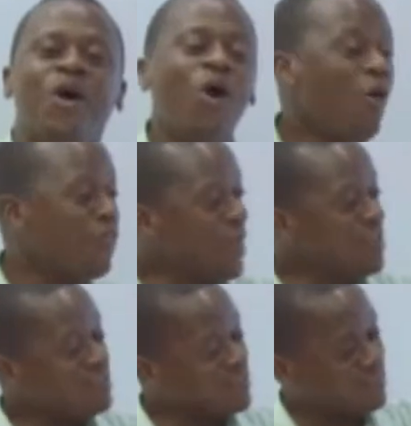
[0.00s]
All
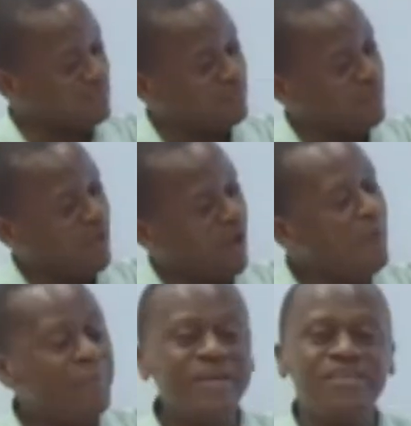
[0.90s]
these
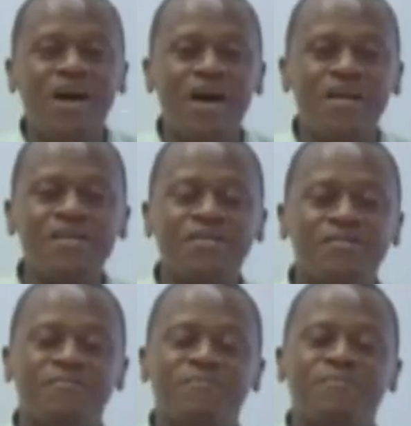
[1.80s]
have been done,
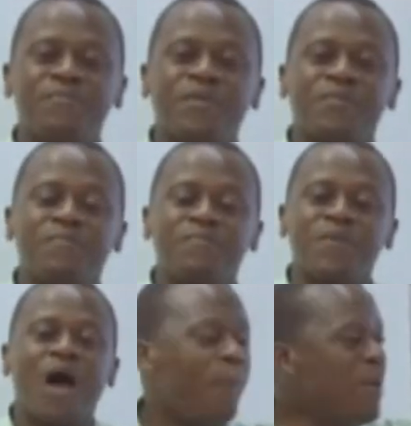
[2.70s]

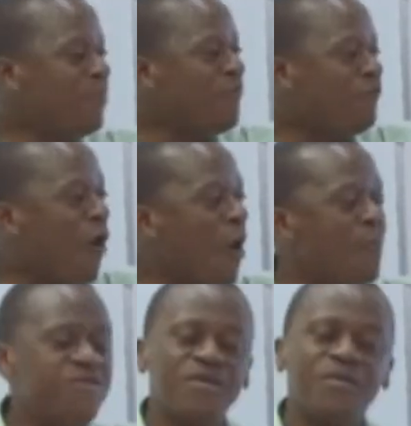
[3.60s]
have been
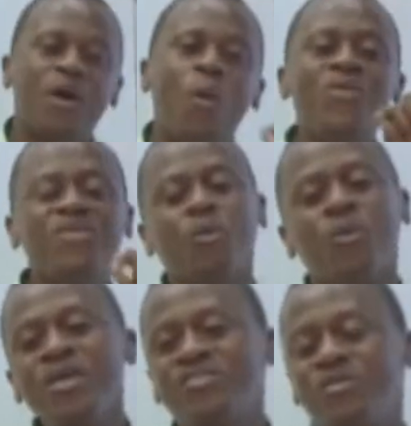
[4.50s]
performed with a
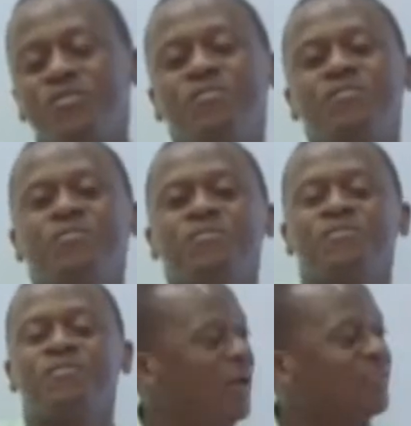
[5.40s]
reason.
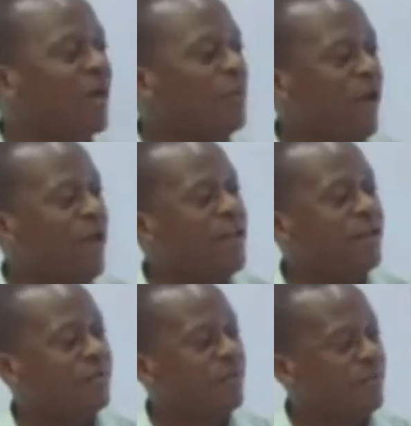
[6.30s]

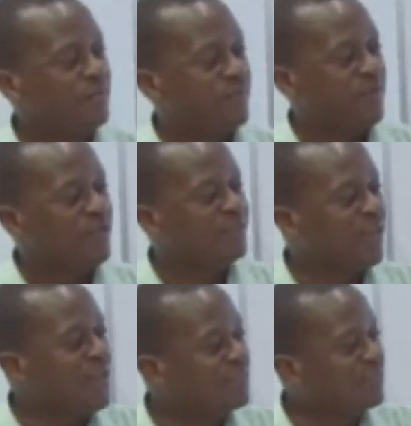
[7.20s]
Subheading, it
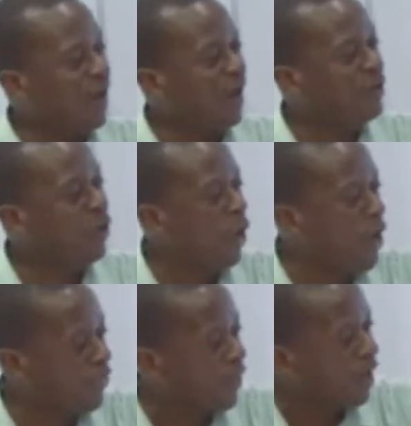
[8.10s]
says uh, in
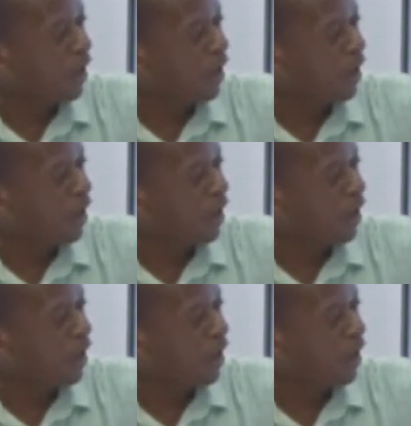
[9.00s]
health